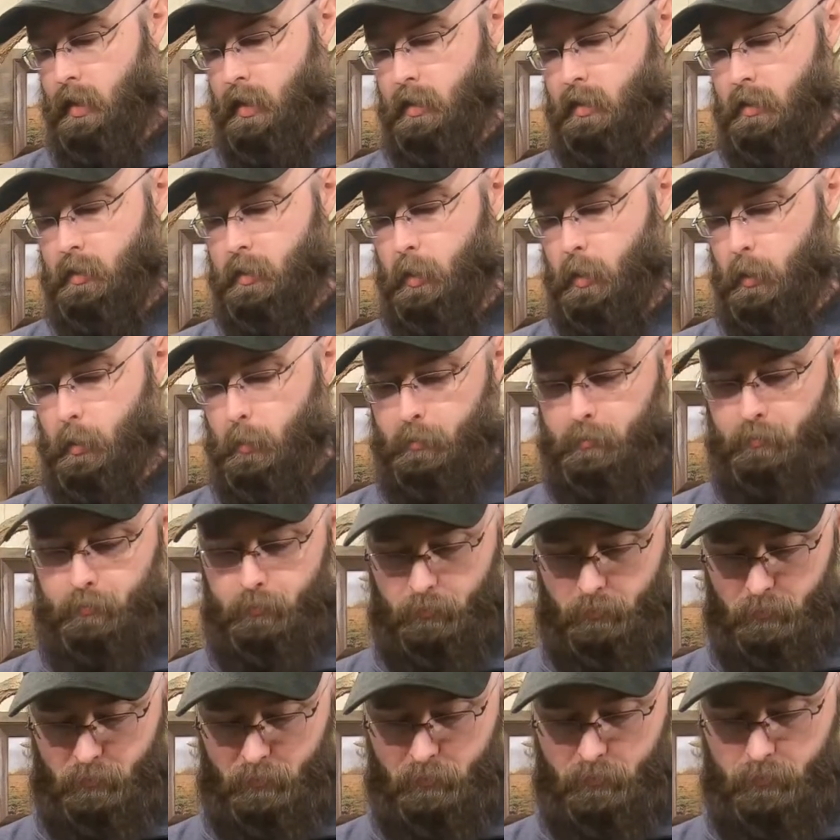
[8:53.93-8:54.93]
So
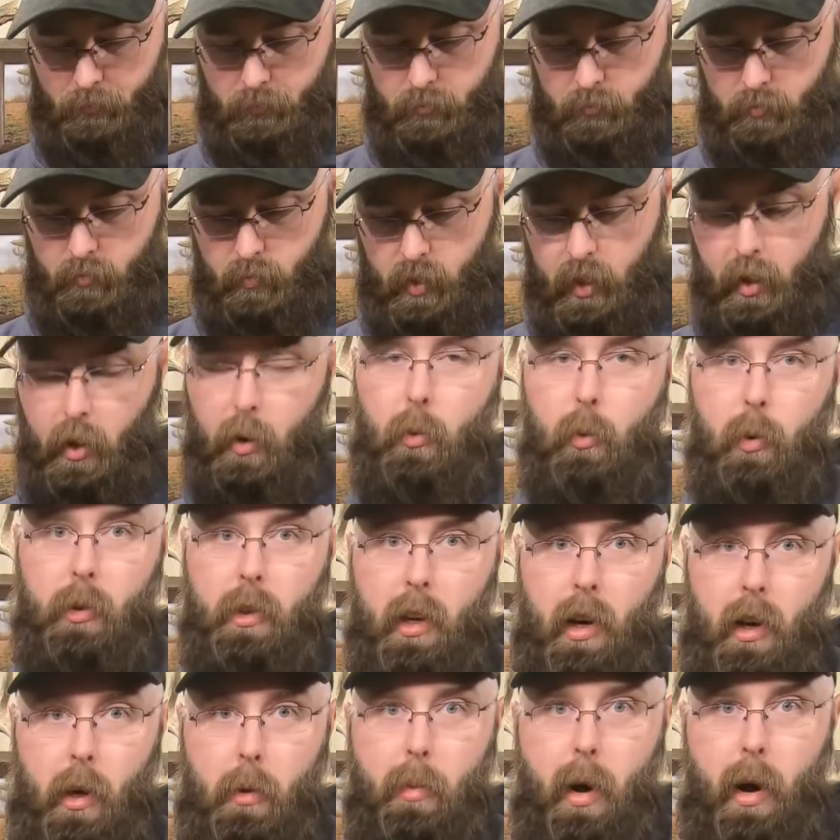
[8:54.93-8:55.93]
we'll
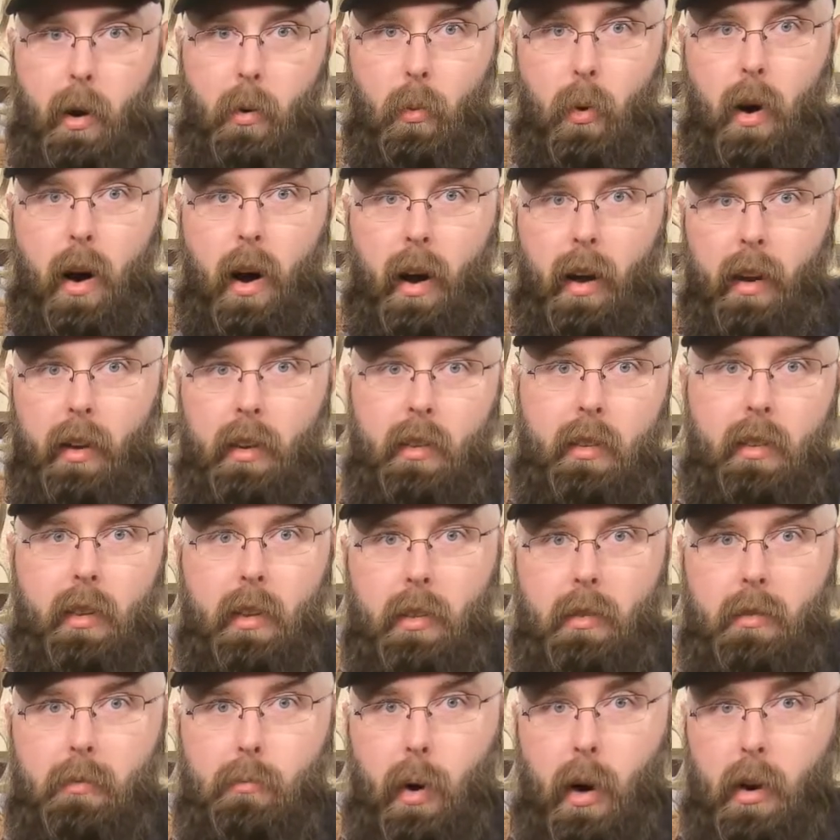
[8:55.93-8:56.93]
talk about why
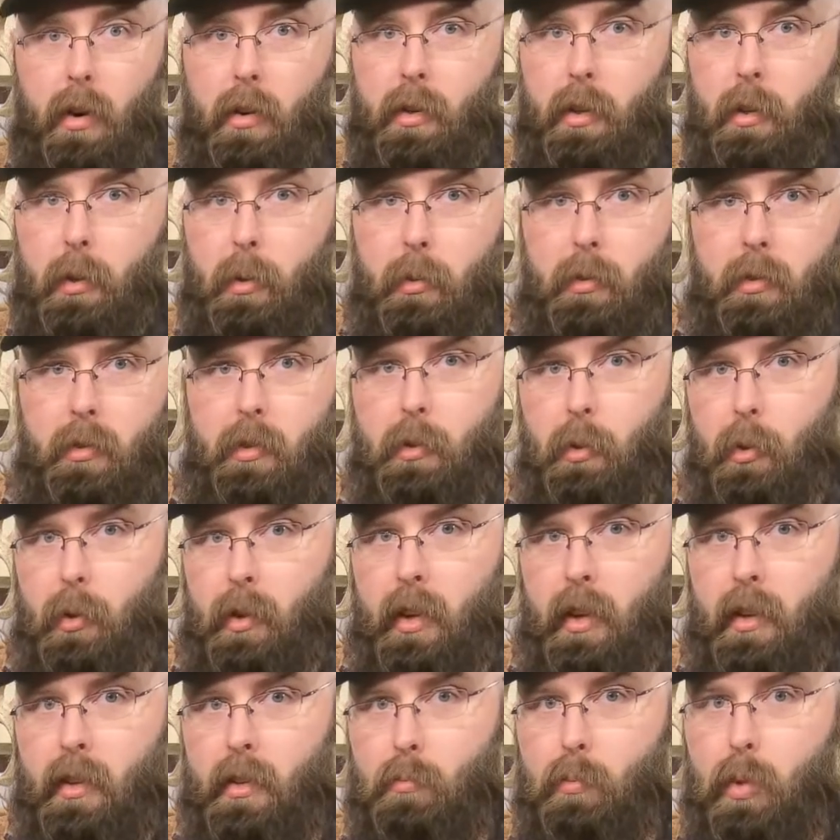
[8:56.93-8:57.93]
in part two. So
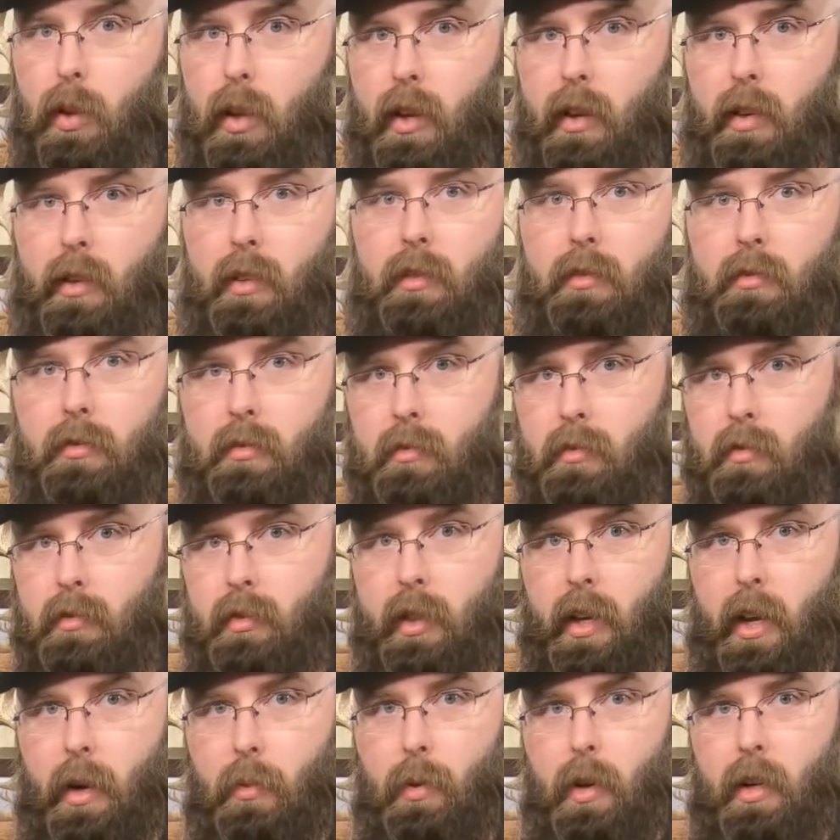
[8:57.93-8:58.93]
again, a plug, you
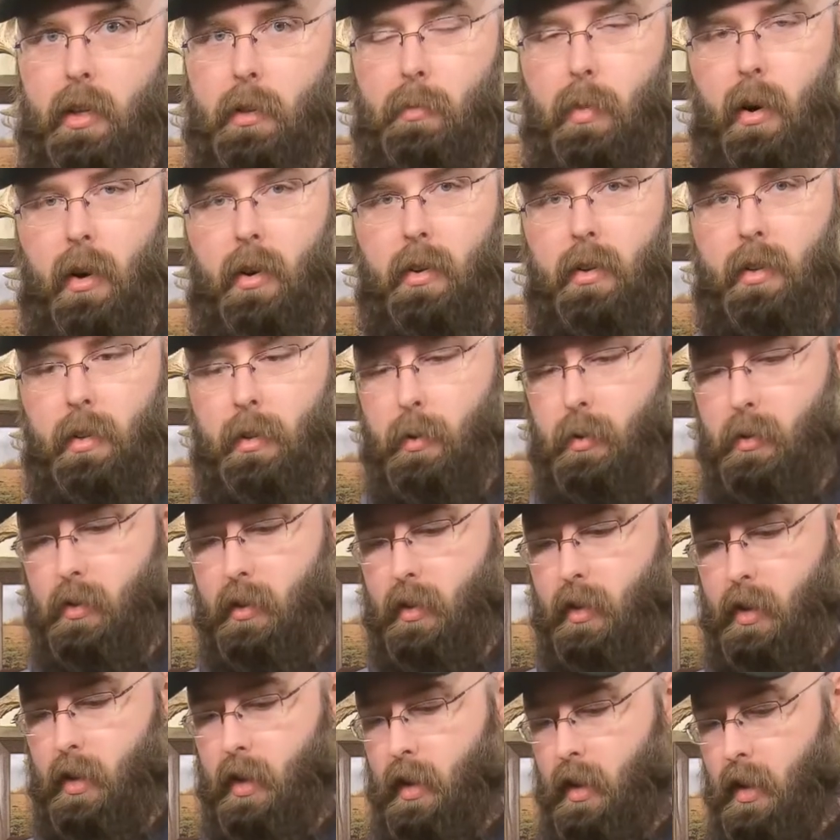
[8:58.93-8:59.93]
gotta watch part two.
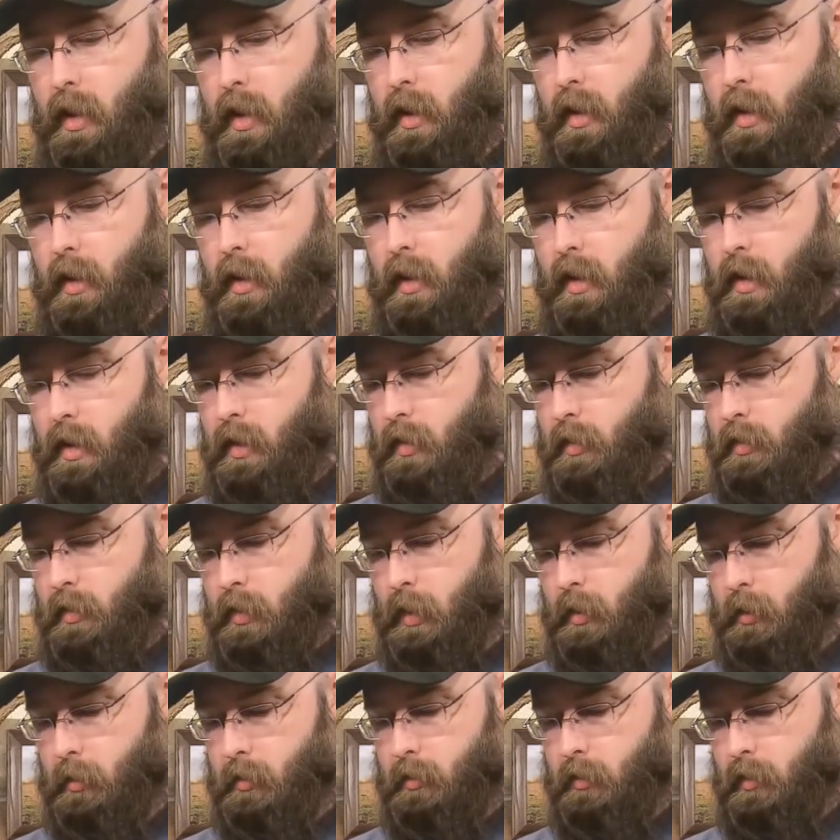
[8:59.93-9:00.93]

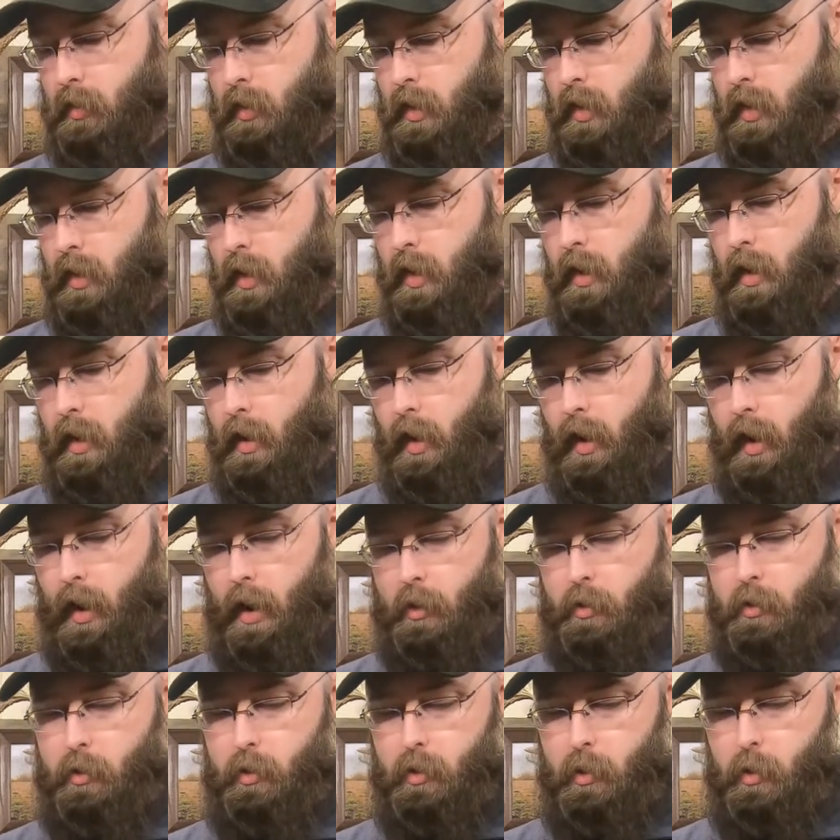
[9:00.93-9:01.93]
So I
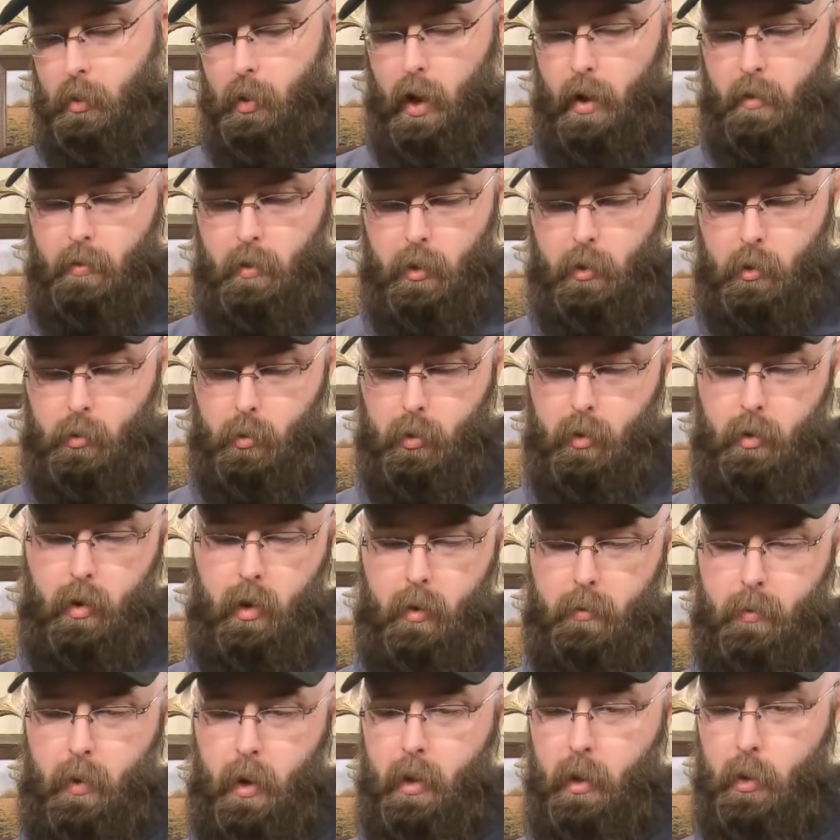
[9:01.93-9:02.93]
actually do have this one
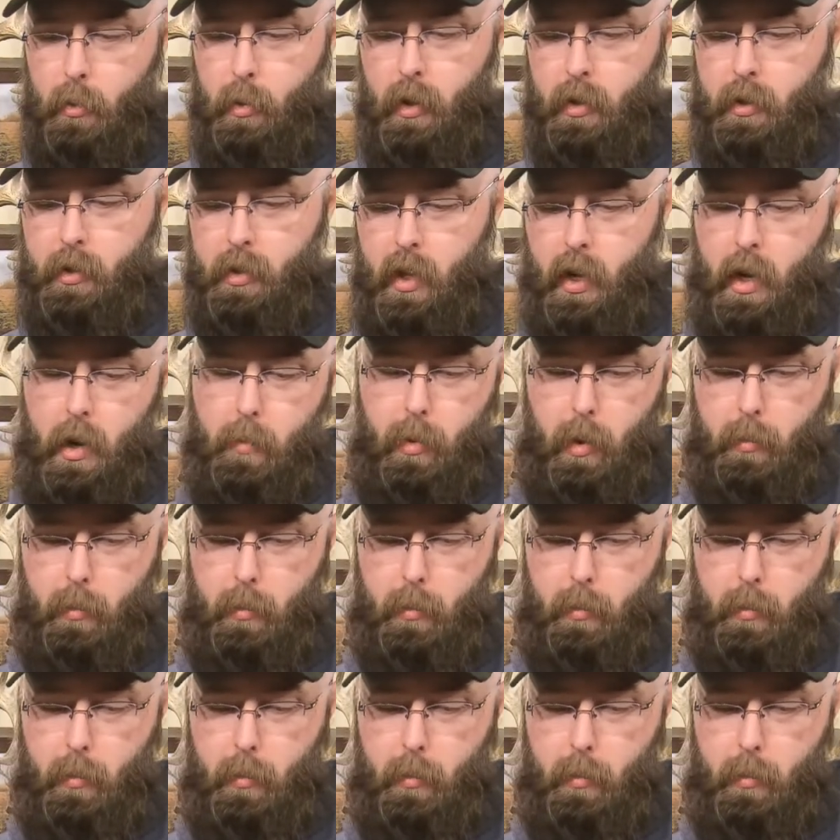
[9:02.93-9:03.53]
fairly well set up.